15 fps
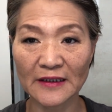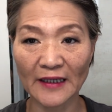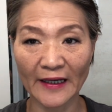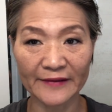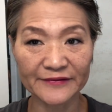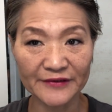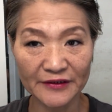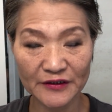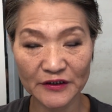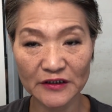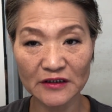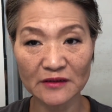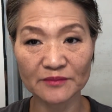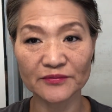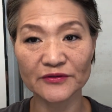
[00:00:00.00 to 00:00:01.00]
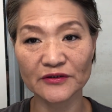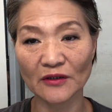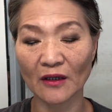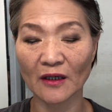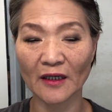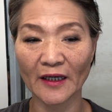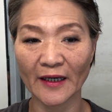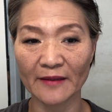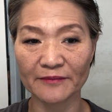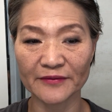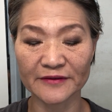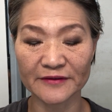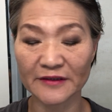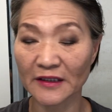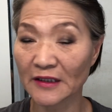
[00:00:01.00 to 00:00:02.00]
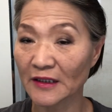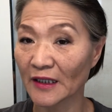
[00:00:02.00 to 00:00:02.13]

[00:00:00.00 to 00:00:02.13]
and keep your habit.